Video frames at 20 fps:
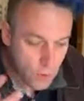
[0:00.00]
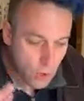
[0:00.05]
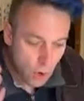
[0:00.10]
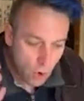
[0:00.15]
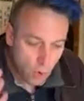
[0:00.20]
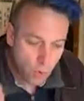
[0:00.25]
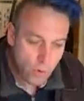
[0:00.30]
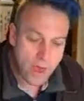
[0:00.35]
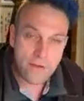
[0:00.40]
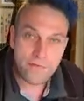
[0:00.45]

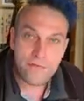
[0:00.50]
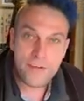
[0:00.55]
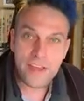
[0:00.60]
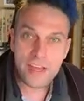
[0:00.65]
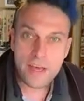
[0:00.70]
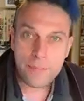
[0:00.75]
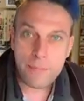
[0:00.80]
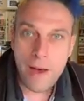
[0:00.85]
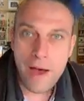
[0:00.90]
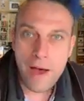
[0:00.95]
All they
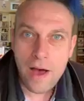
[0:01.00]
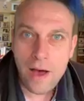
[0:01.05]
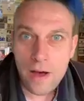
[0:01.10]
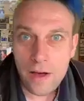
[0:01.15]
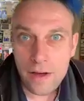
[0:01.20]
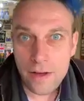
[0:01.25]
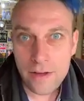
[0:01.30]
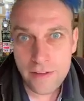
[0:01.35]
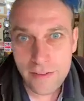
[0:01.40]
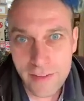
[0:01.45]
think about
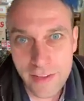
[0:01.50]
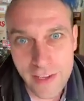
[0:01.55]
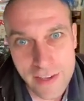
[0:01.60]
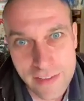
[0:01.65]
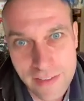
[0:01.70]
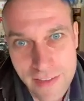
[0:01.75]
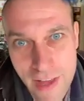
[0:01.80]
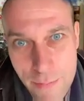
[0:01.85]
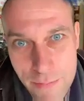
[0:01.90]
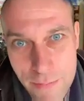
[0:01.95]

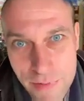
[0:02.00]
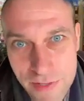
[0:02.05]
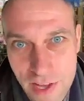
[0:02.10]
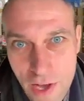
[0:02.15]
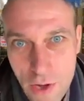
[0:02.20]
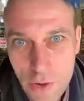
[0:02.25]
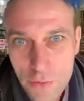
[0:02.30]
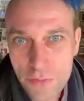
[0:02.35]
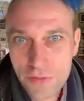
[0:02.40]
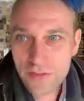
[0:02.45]
is
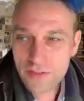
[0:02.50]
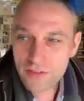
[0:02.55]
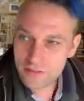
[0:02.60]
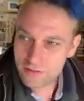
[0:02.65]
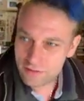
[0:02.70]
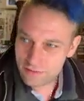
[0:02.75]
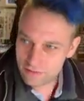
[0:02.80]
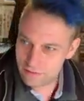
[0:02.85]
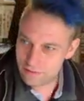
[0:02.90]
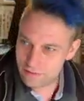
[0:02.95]
themselves.
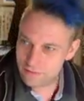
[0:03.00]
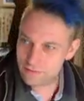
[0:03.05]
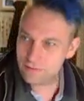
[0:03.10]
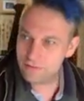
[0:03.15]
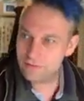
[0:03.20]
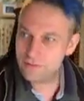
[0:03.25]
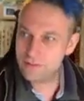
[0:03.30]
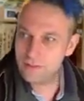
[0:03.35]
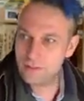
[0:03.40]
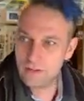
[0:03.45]

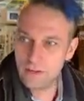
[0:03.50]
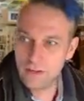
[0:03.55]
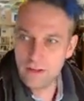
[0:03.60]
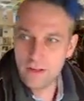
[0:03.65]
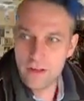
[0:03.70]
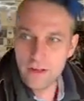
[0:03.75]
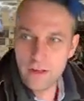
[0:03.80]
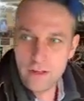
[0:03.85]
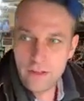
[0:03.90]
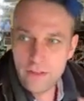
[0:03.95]

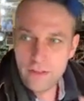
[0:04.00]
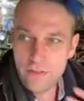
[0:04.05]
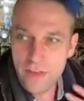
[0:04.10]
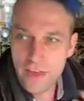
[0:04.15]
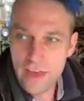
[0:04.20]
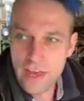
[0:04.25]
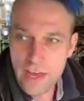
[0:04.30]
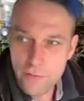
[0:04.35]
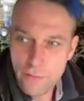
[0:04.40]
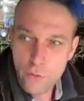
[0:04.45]

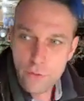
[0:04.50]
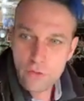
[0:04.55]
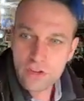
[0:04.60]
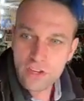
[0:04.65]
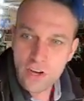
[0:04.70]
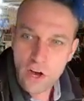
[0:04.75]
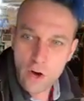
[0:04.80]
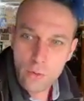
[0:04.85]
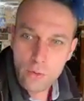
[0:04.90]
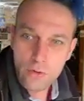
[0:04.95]
The evil
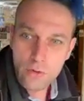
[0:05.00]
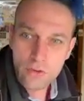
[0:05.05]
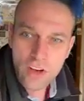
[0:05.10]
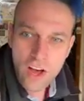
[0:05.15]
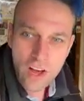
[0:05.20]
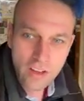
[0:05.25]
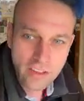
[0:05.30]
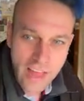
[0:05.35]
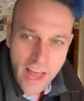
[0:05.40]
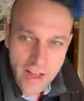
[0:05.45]
souls
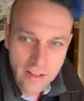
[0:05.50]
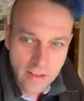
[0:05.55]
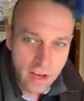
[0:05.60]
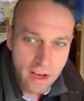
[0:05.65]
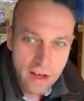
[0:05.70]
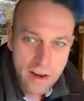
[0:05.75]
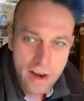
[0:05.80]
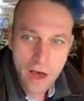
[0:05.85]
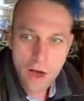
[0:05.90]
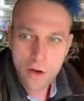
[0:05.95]
are dead
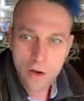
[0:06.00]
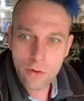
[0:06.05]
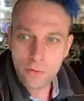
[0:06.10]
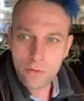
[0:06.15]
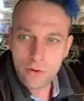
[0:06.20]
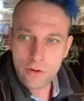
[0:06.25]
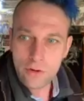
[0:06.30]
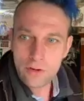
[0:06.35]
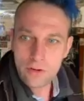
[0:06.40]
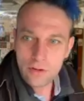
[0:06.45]

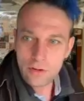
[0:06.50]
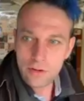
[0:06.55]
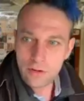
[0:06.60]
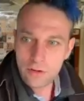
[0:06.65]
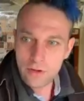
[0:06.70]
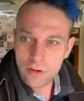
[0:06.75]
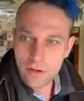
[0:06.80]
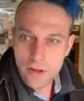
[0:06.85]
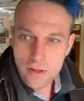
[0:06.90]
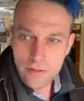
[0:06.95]
alone.
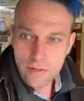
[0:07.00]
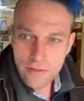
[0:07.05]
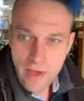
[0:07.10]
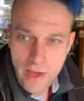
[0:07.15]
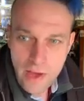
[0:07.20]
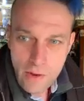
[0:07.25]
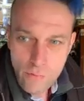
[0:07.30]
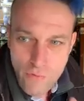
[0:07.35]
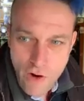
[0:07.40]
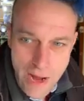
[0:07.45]

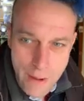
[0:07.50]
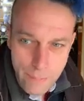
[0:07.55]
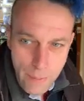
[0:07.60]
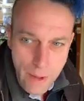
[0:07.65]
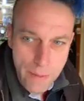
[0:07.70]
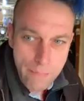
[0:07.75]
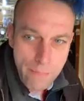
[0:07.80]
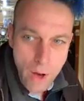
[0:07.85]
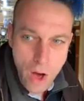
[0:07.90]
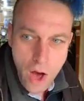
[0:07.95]
They
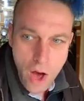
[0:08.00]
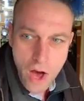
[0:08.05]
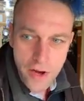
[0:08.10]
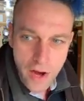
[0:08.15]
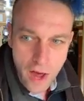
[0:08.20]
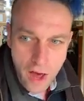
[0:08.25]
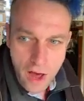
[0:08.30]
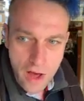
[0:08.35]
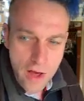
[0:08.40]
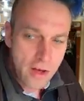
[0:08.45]
rape,
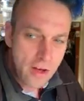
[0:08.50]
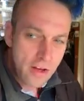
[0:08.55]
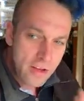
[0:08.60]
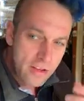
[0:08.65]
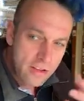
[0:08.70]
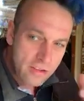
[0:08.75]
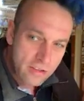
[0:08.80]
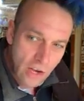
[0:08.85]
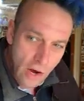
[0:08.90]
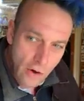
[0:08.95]
murder,
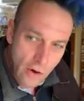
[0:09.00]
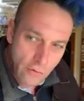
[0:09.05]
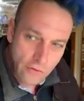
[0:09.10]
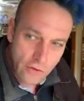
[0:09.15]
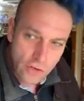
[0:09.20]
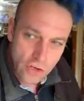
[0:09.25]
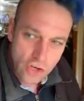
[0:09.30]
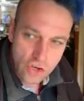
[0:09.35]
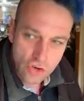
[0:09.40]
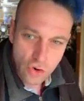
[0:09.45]

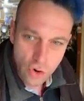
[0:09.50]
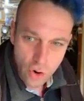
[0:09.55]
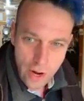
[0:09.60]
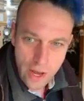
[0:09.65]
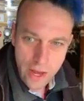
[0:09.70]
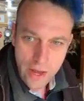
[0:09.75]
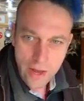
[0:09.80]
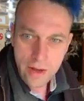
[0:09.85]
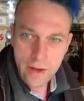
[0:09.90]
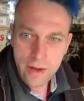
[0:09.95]

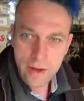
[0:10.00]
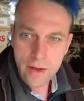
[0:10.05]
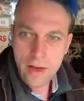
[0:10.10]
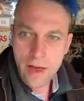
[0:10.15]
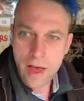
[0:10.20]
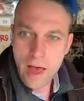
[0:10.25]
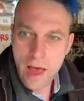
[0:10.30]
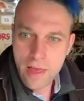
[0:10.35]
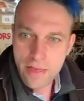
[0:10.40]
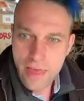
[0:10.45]
self-destroy,
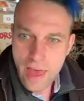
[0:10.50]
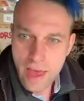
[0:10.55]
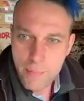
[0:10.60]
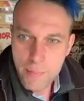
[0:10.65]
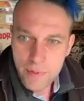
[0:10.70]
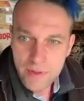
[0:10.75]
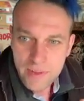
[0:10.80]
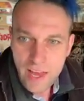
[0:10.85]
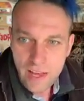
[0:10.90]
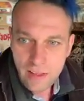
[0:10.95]
and they're
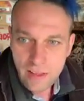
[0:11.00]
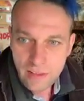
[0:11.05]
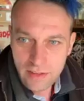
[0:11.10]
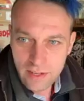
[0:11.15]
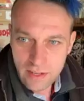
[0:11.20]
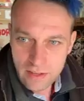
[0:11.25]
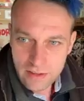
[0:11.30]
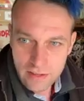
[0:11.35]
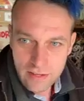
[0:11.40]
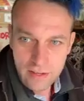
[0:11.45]
protected.